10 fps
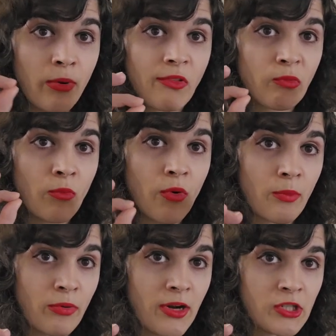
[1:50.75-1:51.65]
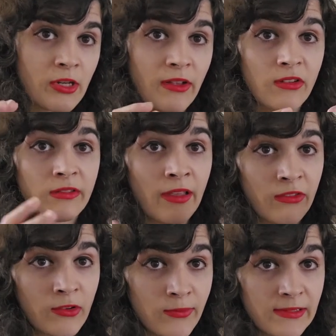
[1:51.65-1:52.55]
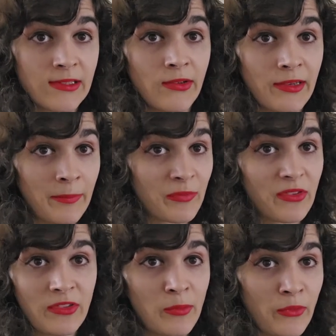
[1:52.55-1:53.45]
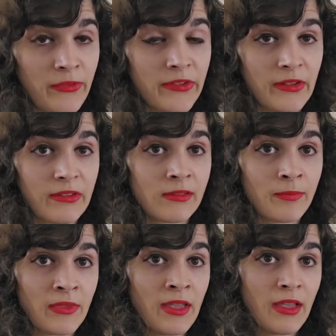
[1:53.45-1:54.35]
puts more pressure because there's less surface area. Simple physics.